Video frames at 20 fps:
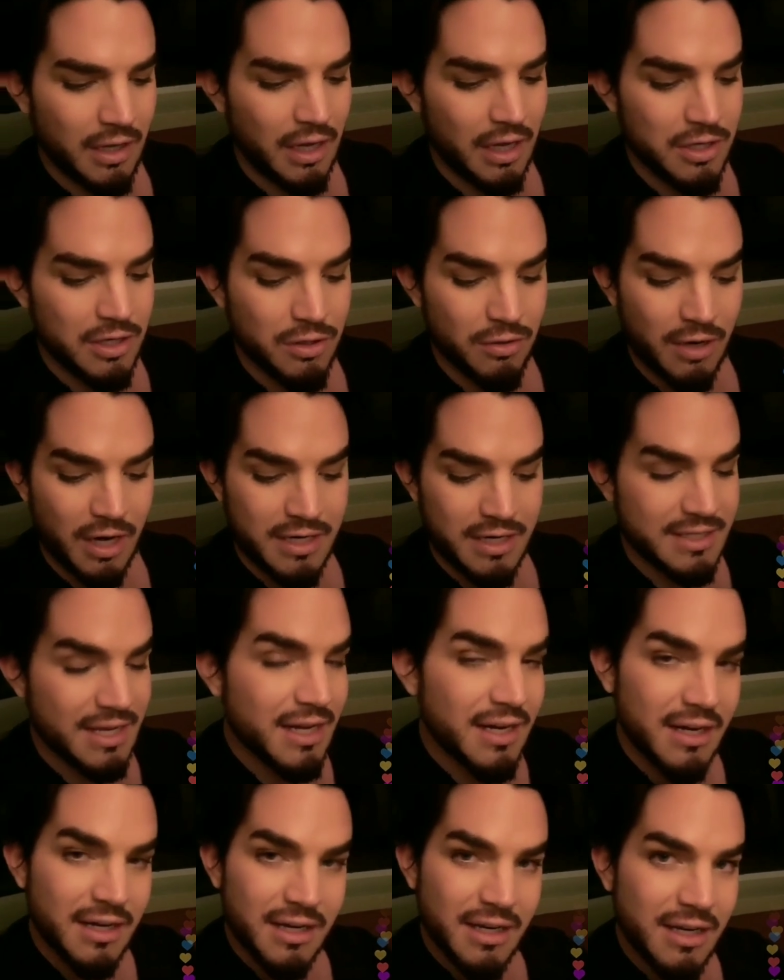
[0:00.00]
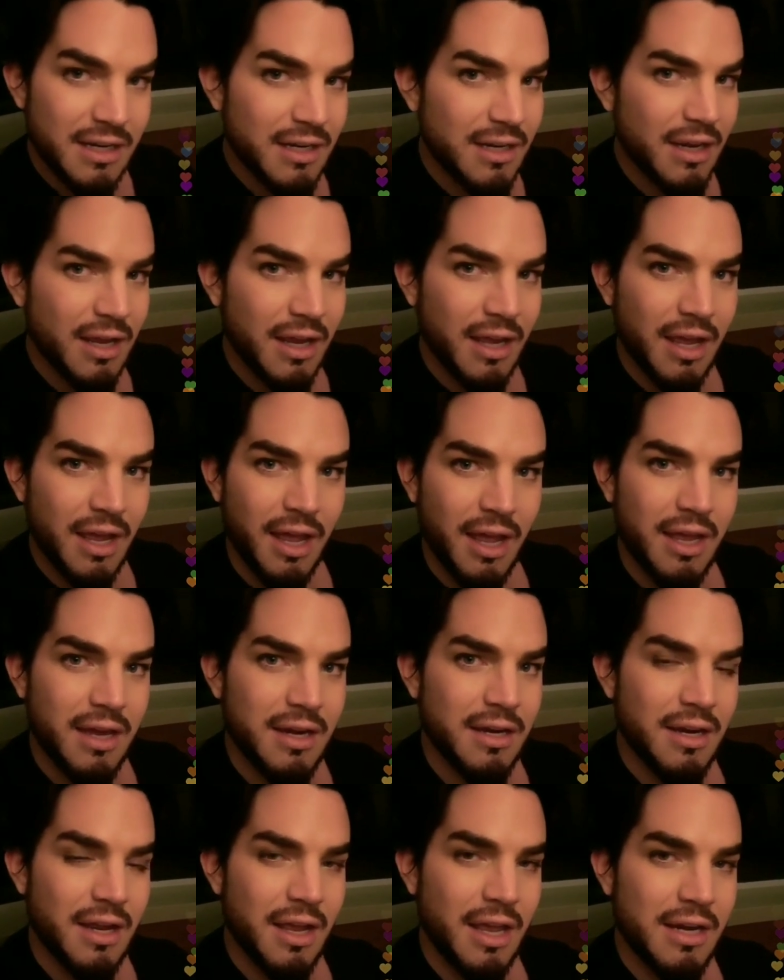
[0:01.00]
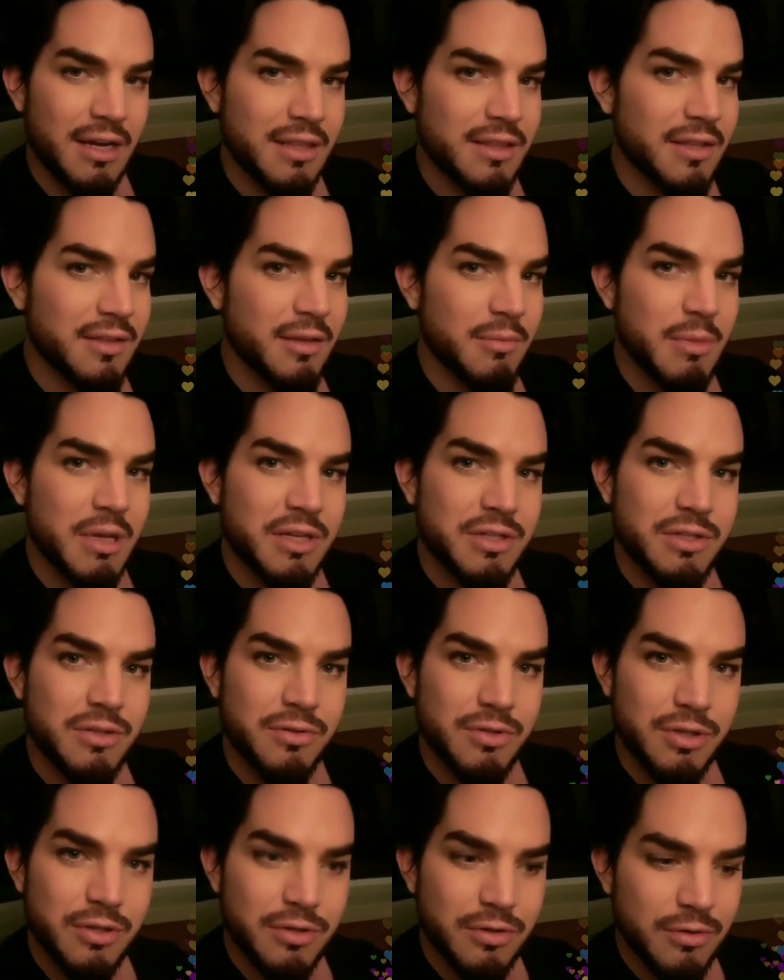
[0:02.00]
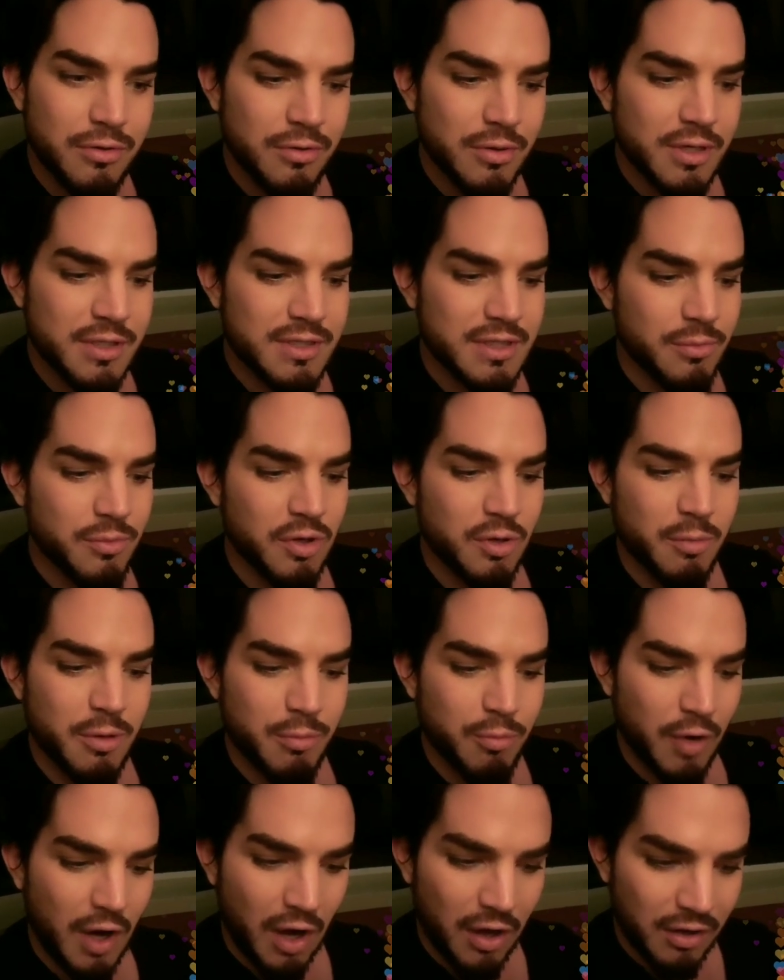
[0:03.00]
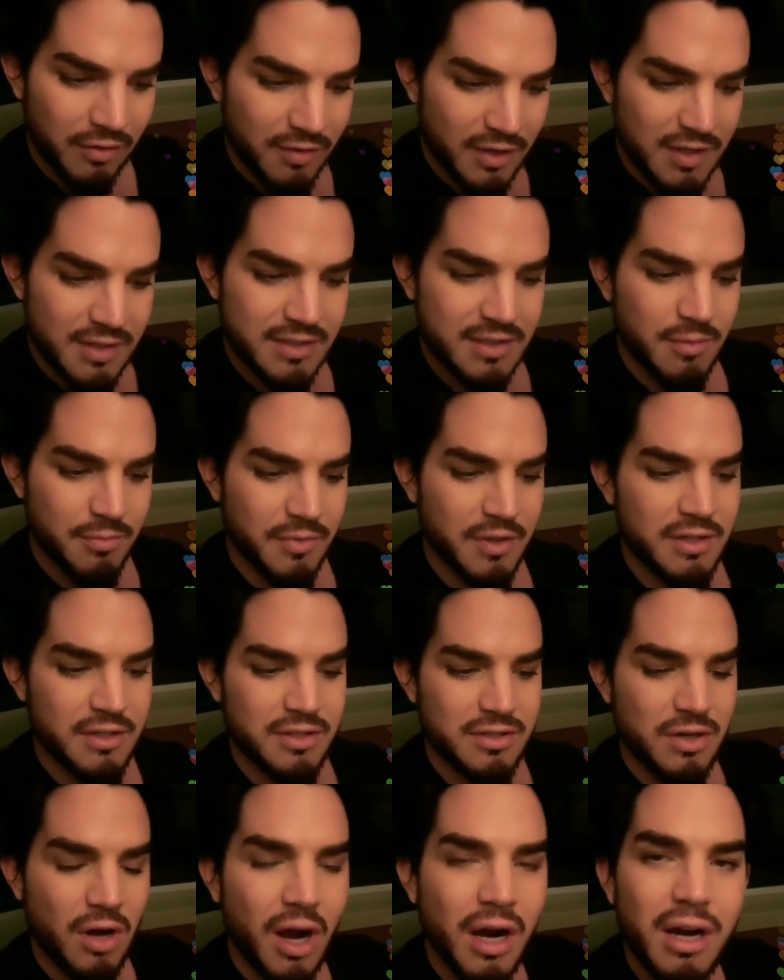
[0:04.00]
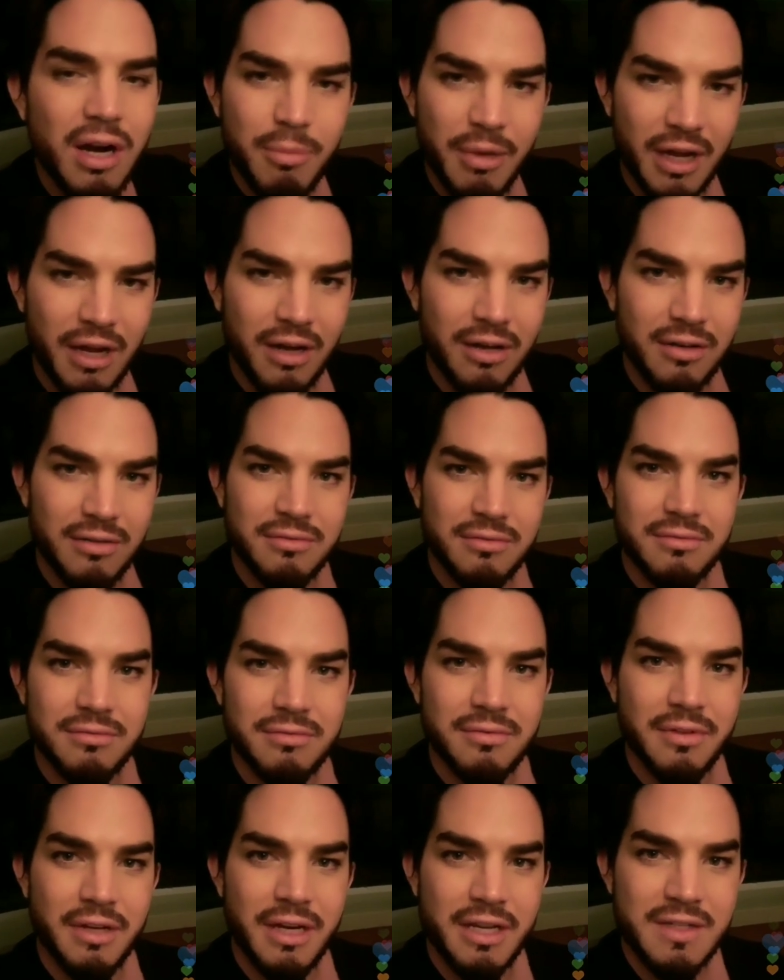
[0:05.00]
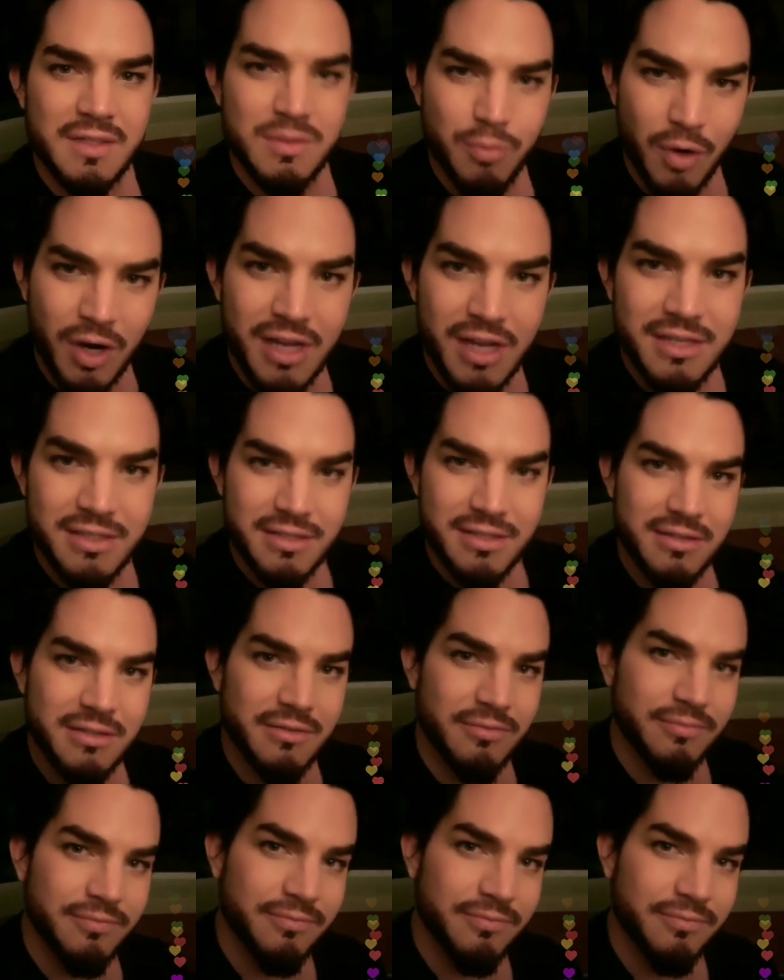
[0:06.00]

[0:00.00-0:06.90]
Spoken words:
and your identity and anything that makes you you is something to be proud of, and it's something to talk about and express.